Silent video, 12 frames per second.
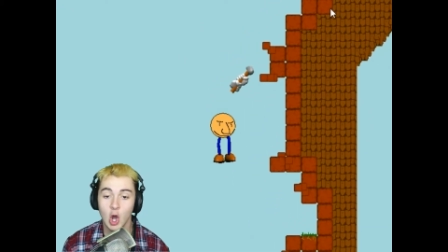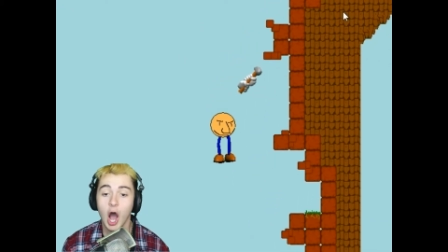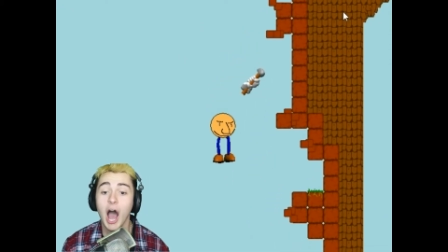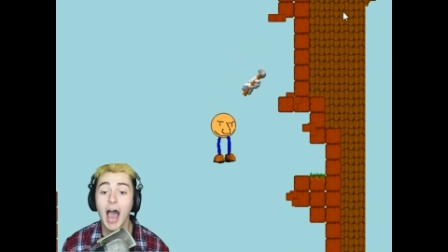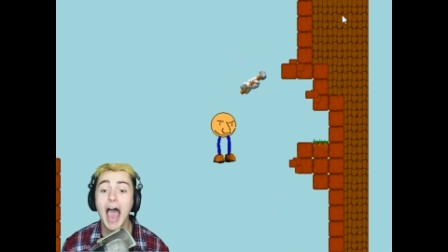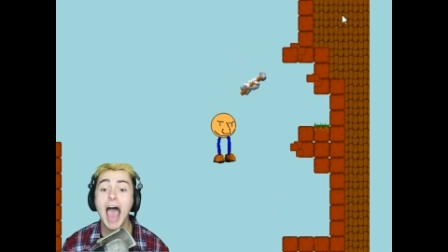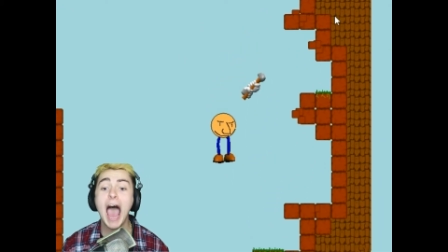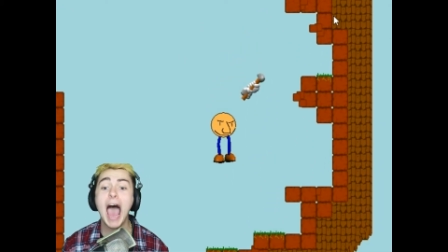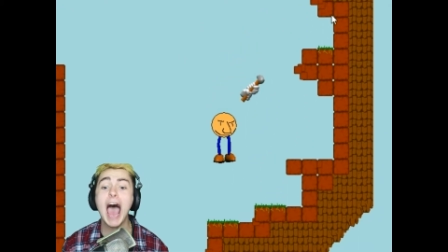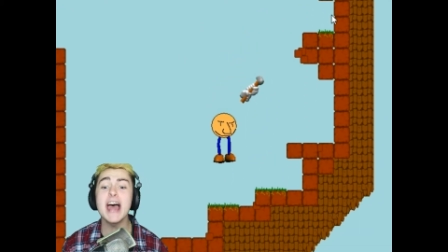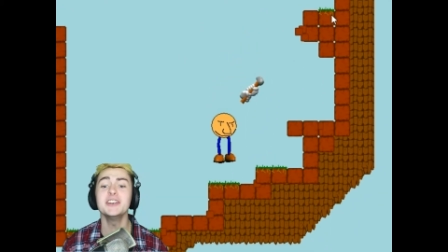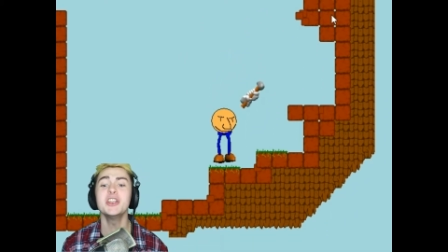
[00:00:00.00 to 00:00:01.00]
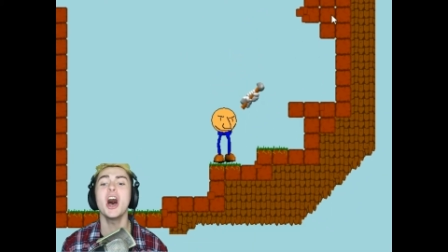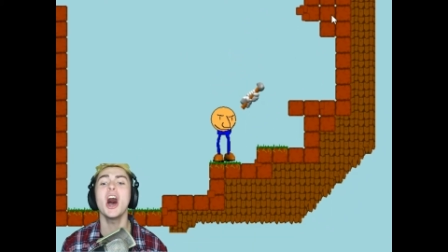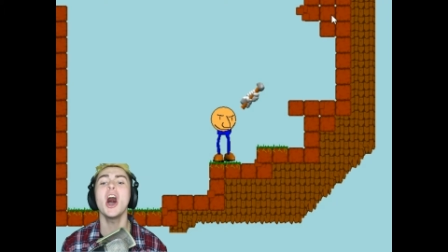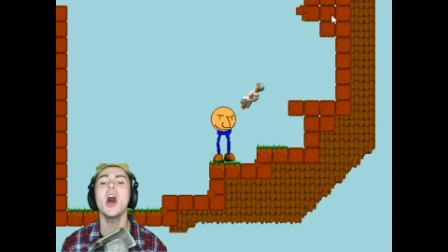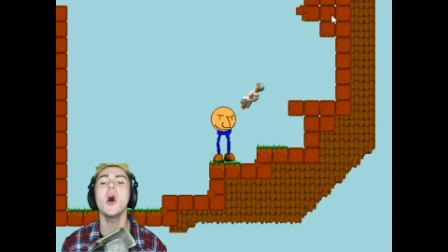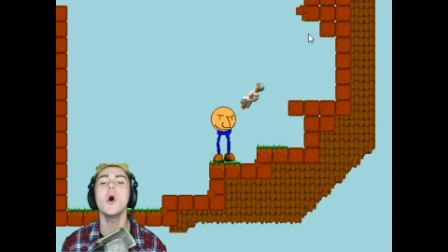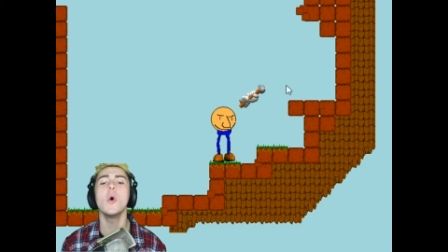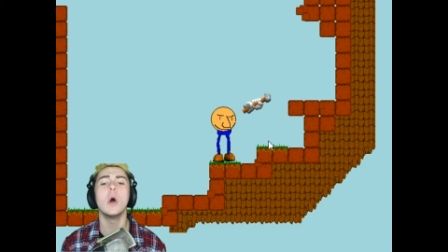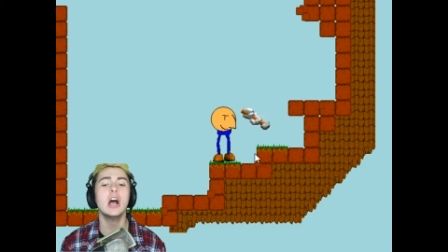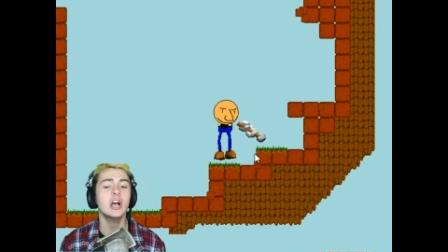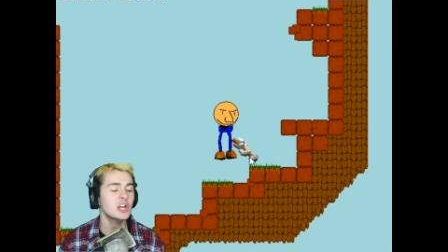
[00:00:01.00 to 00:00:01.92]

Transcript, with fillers: Ah, no!